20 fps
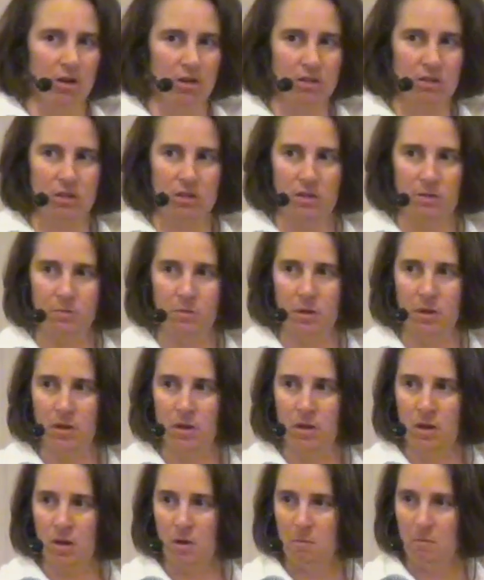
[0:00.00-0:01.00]
awesome
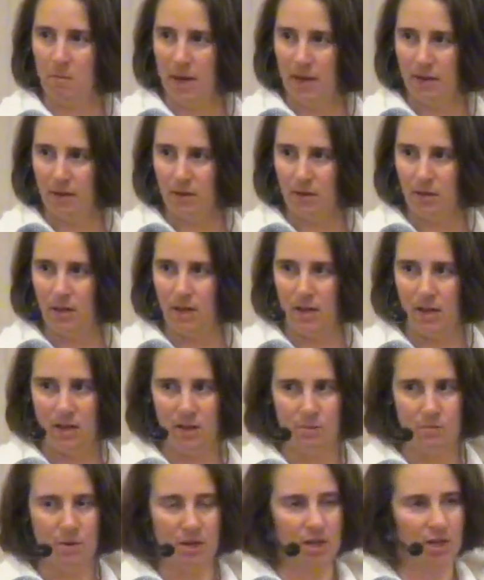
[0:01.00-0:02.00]
metal
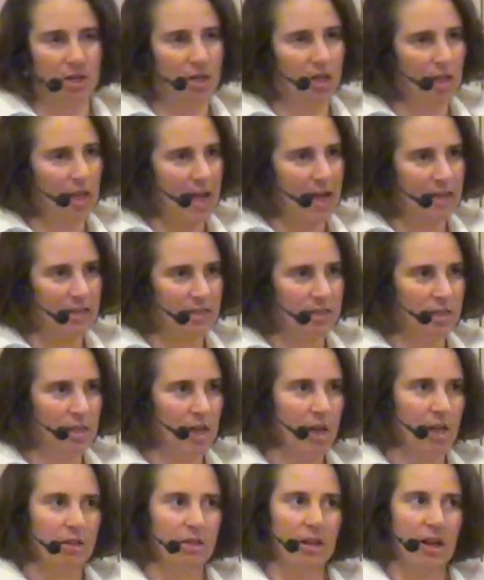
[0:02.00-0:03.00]
element
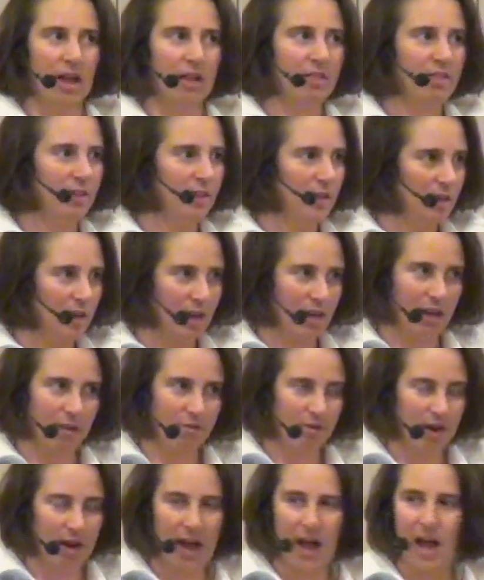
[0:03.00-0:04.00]
class that I think I
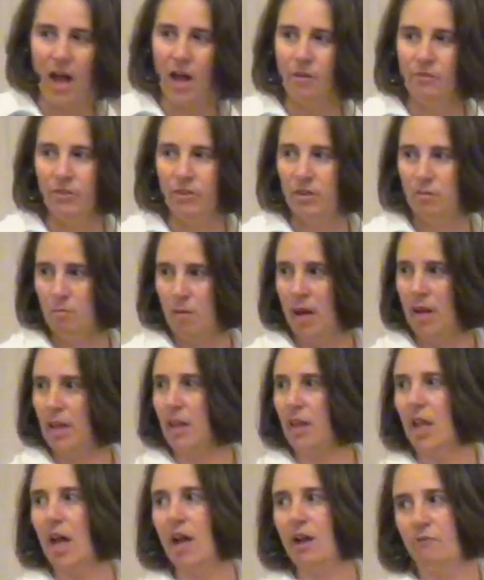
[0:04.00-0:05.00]
ever have in my
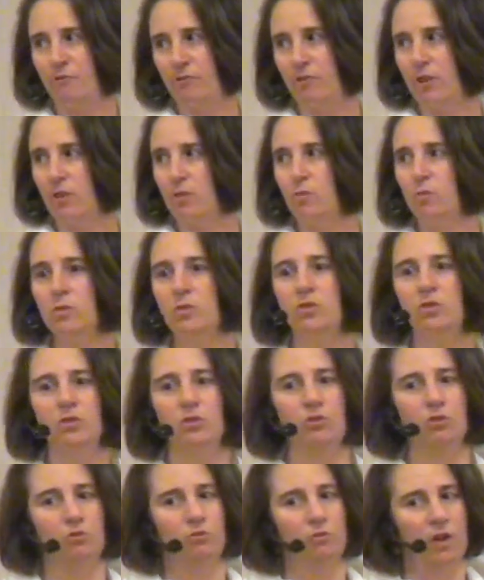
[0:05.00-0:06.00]
life. It was
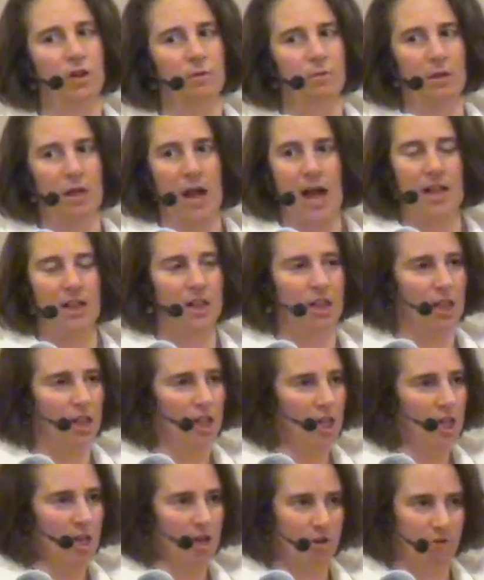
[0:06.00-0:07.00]
incredible. I
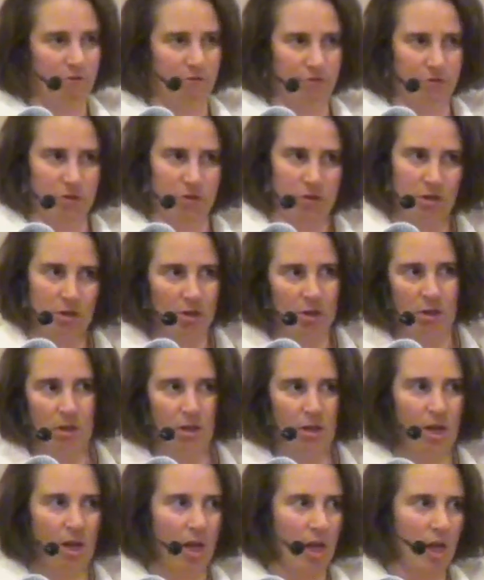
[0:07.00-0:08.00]
lived
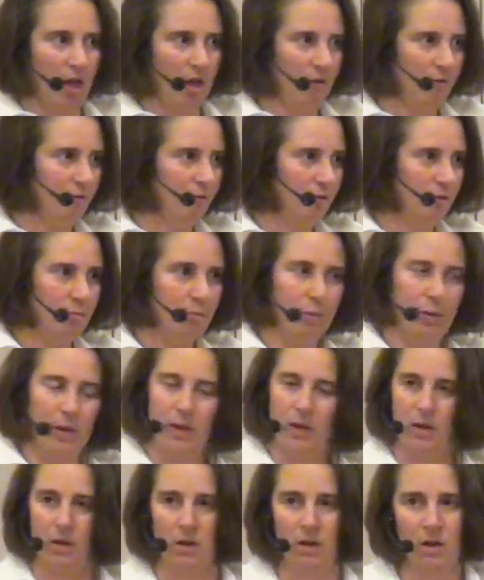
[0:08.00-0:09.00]
every
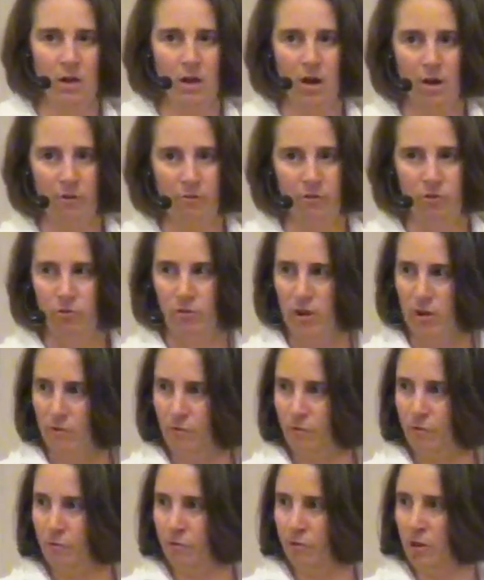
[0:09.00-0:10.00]
bit of
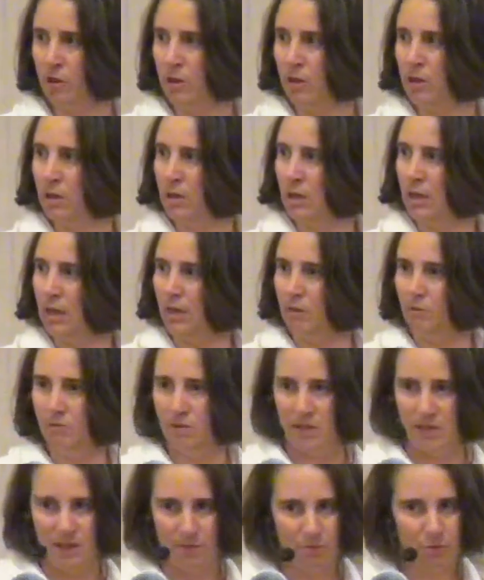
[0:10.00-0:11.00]
grief and
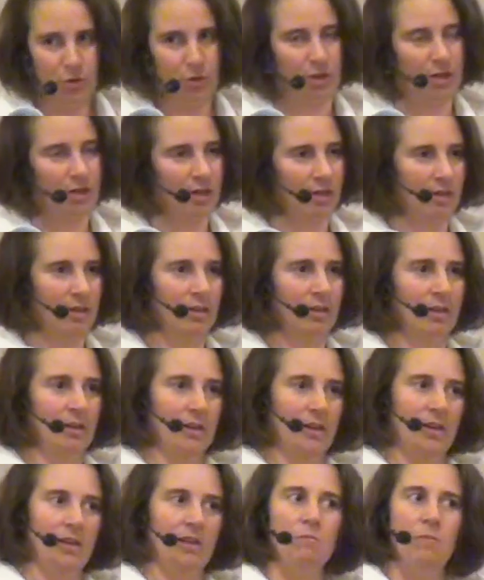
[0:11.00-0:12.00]
redemption
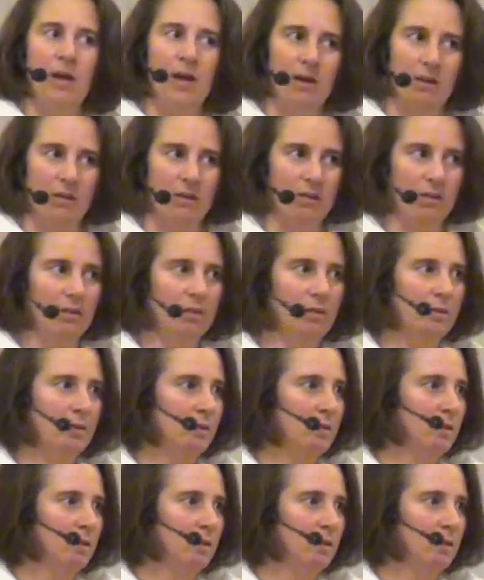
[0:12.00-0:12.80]
in metal